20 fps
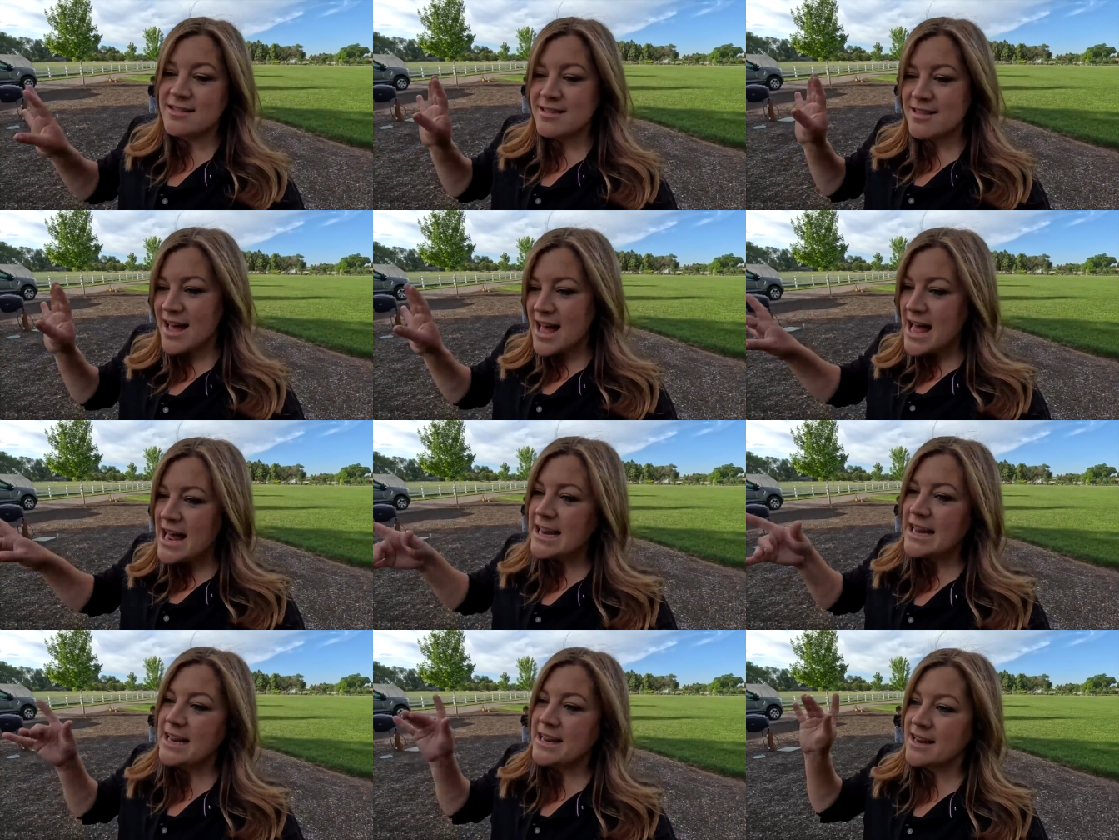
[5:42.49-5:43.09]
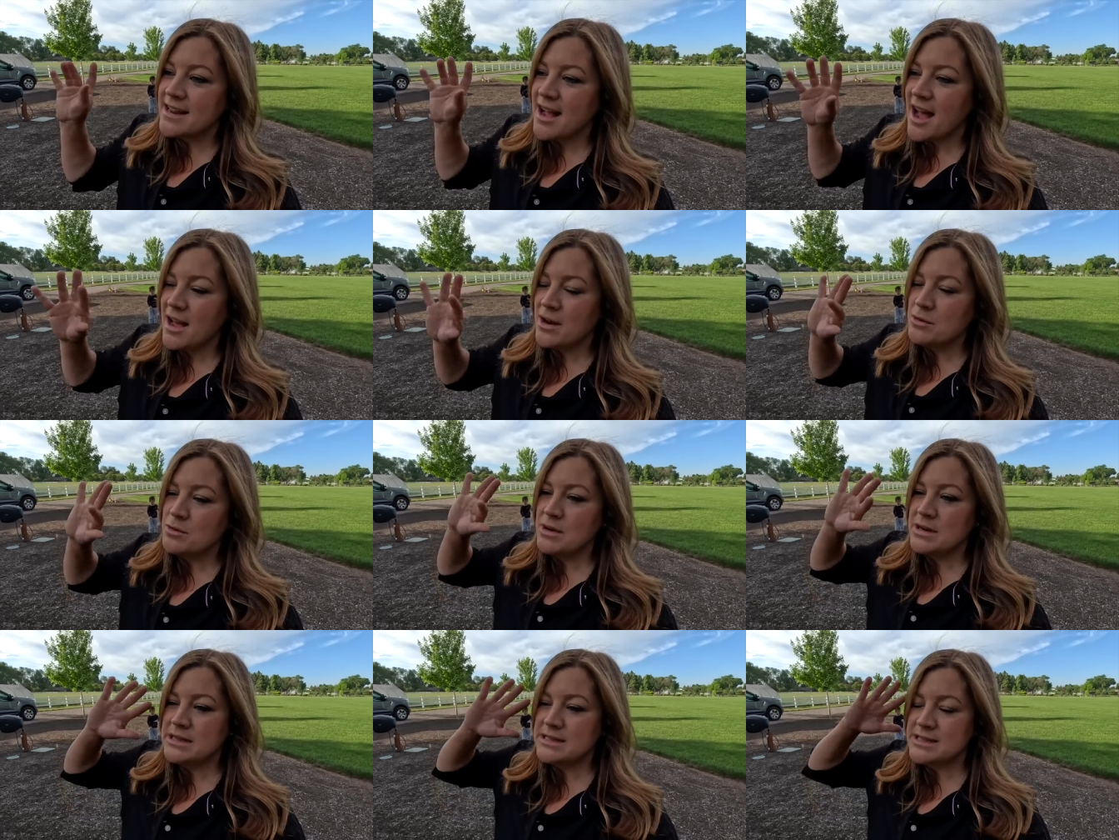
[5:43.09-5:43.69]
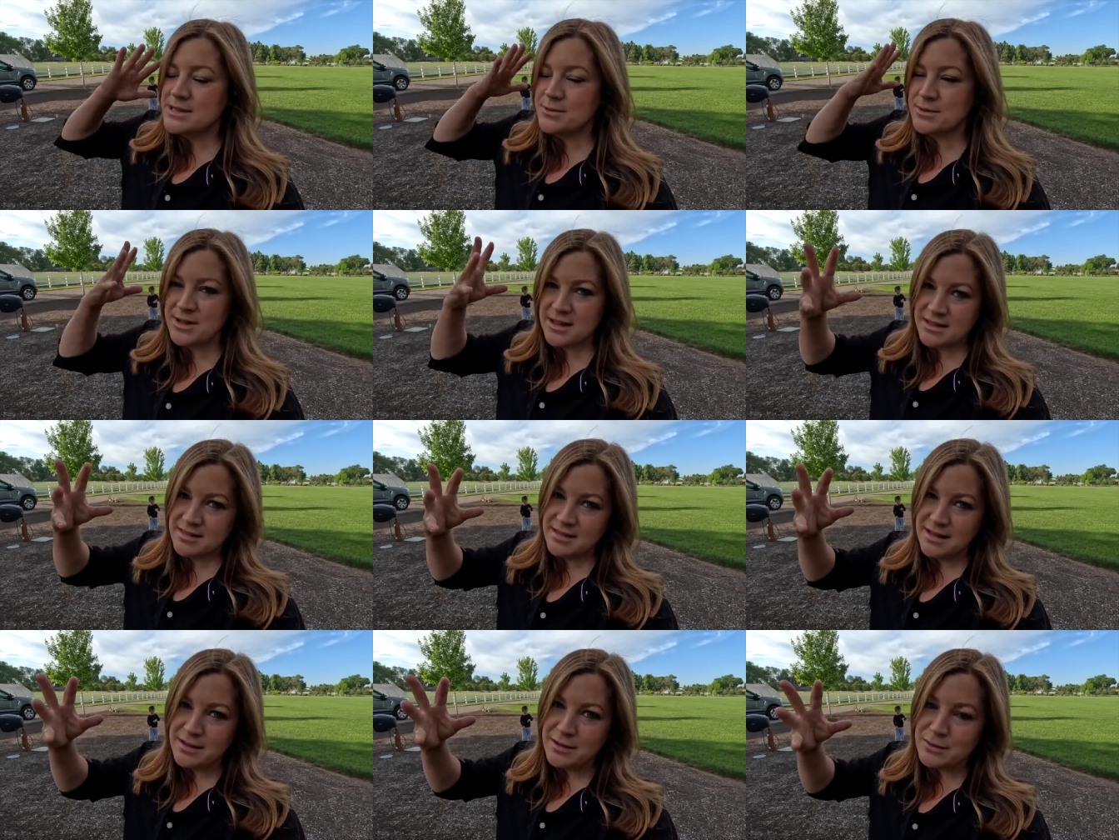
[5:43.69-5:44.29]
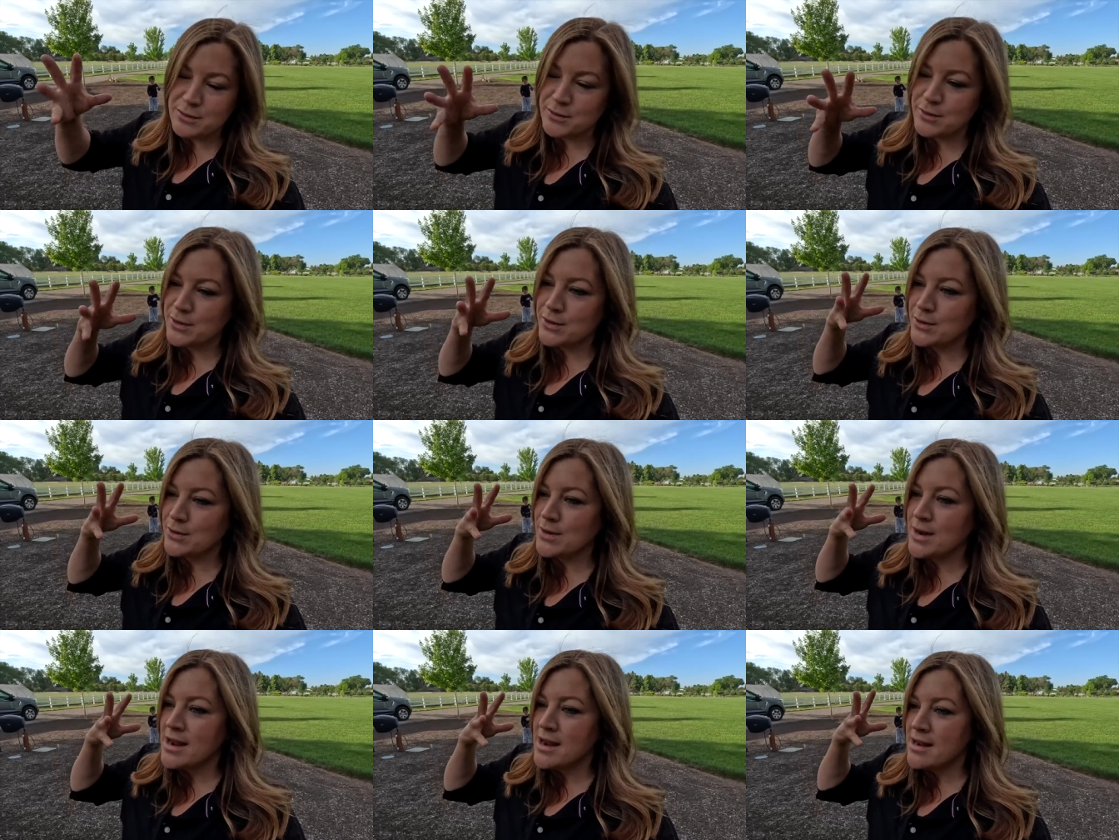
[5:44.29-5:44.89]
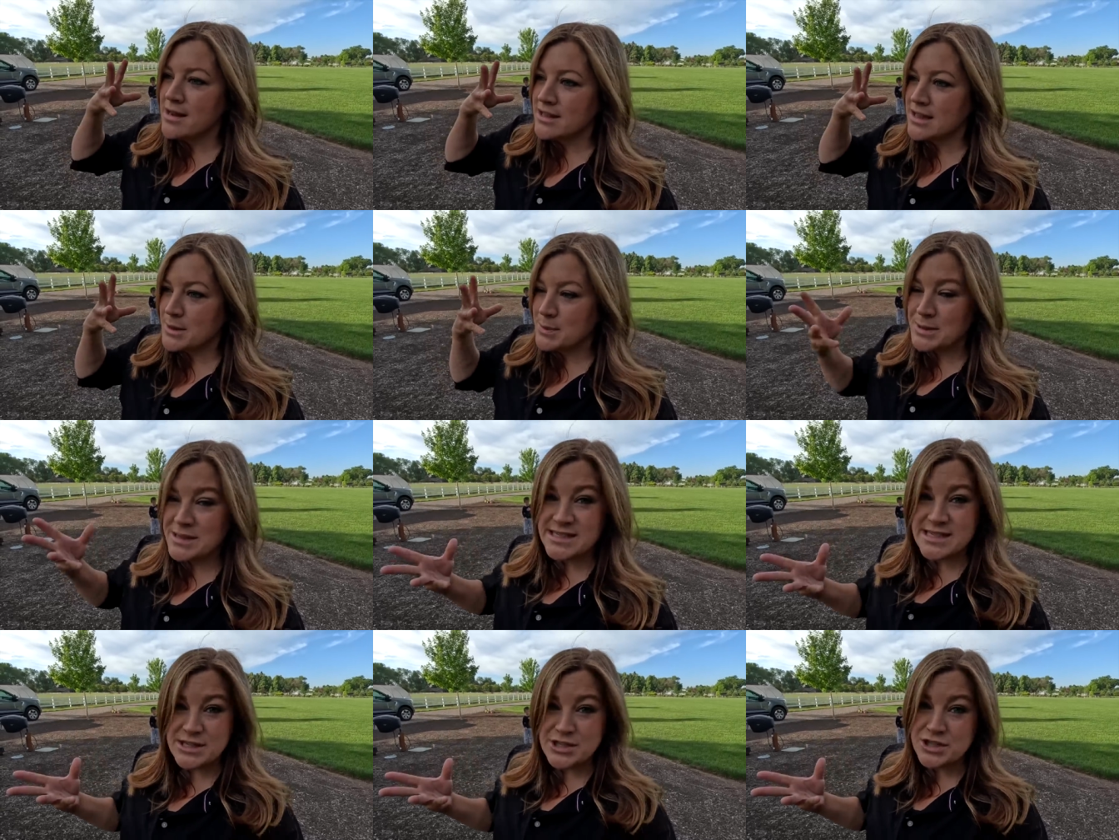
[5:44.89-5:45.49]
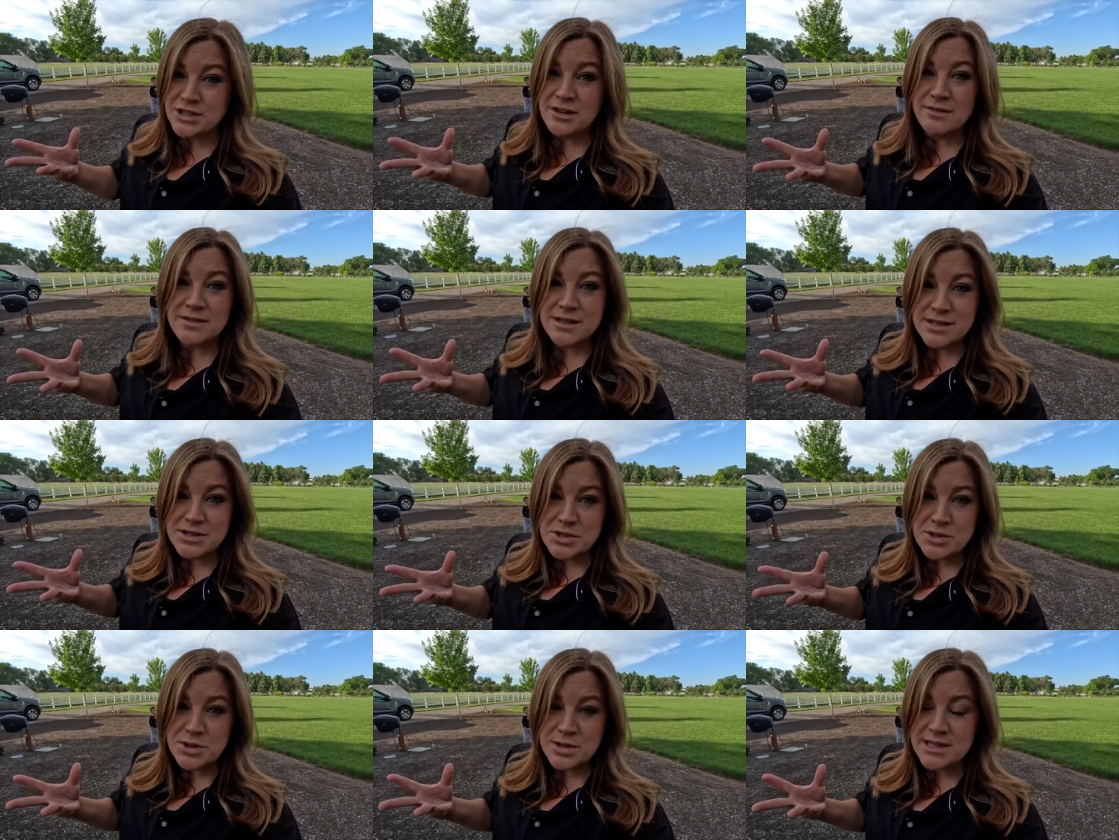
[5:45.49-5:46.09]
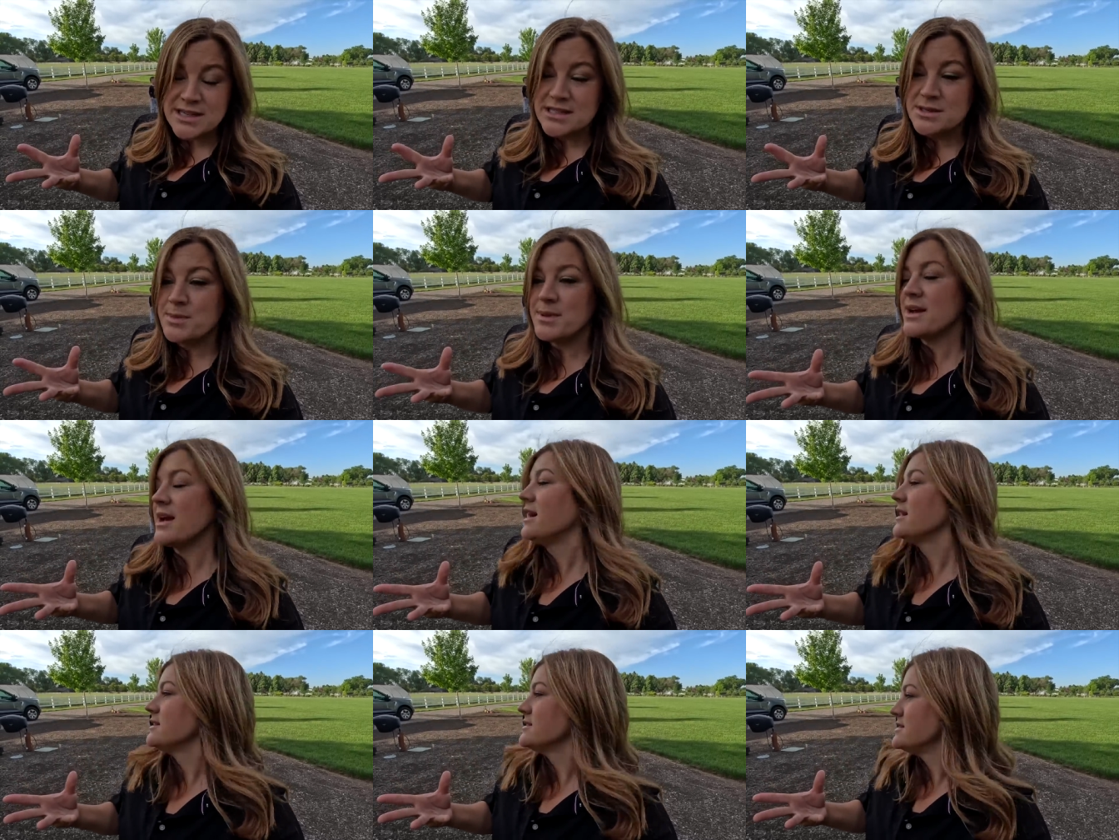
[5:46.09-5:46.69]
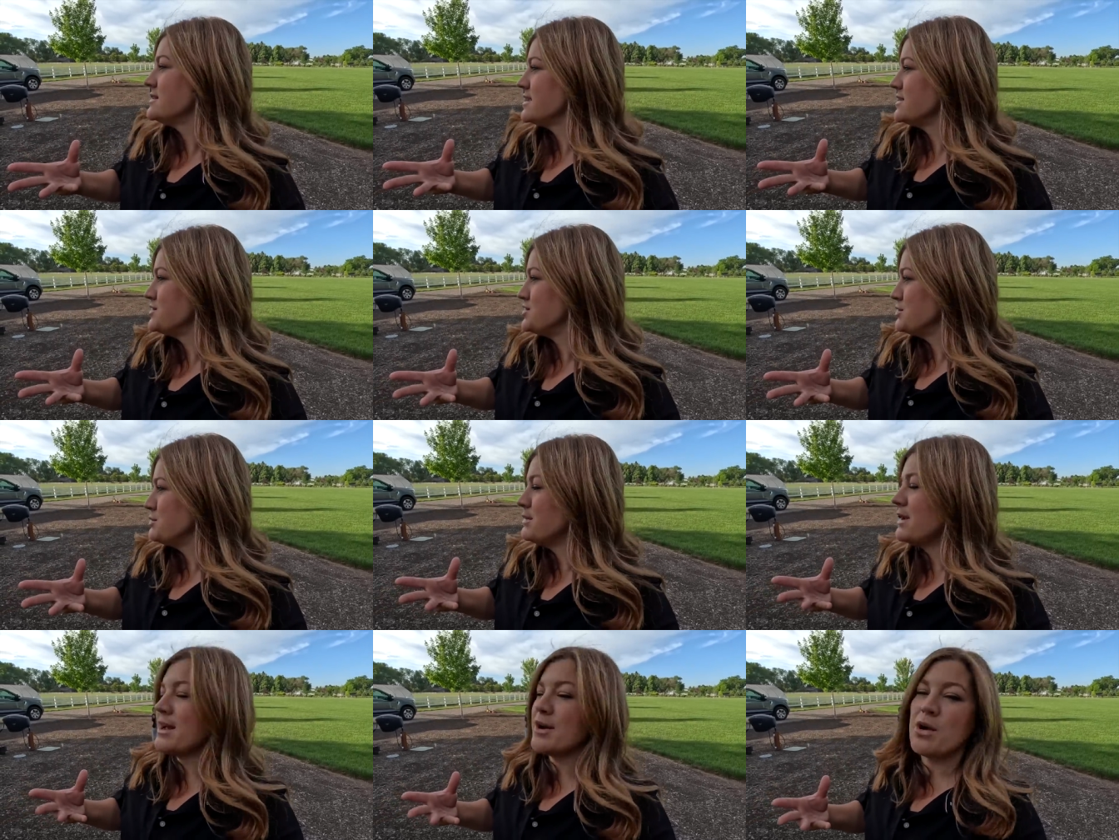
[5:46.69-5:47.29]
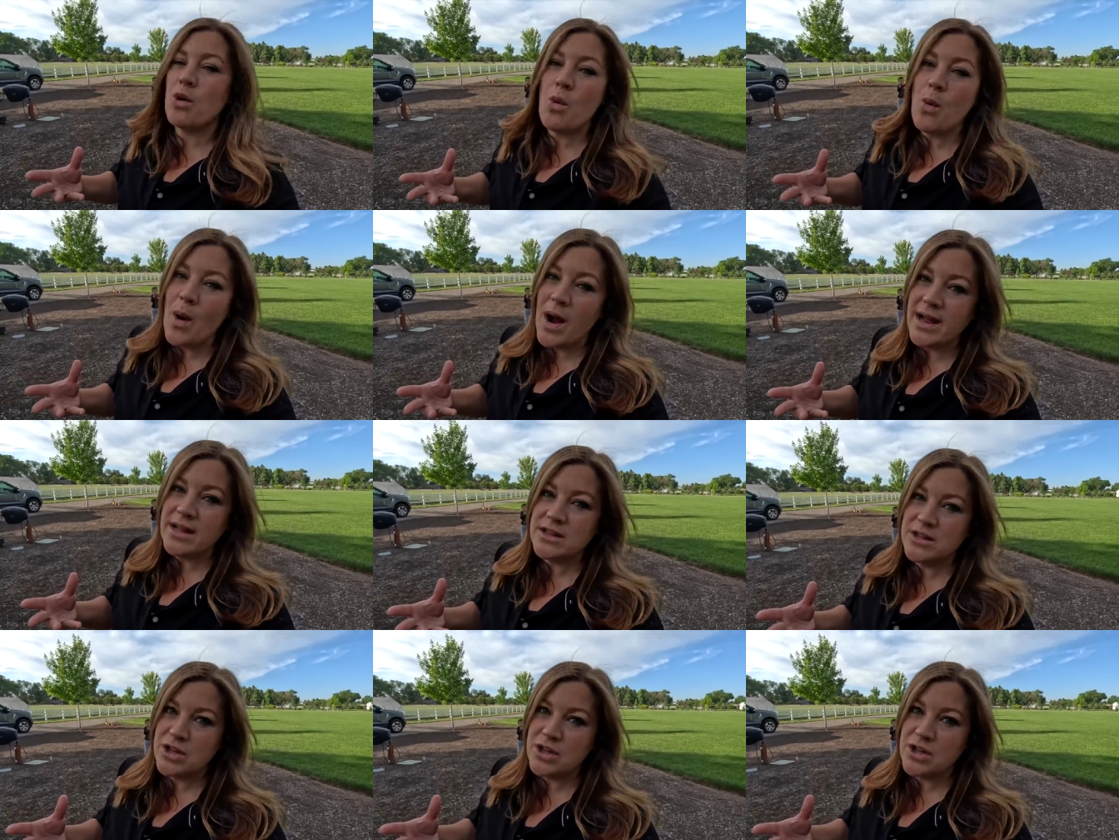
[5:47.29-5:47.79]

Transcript: That, and I kind of wanted to really think through the position of these trees because they do get quite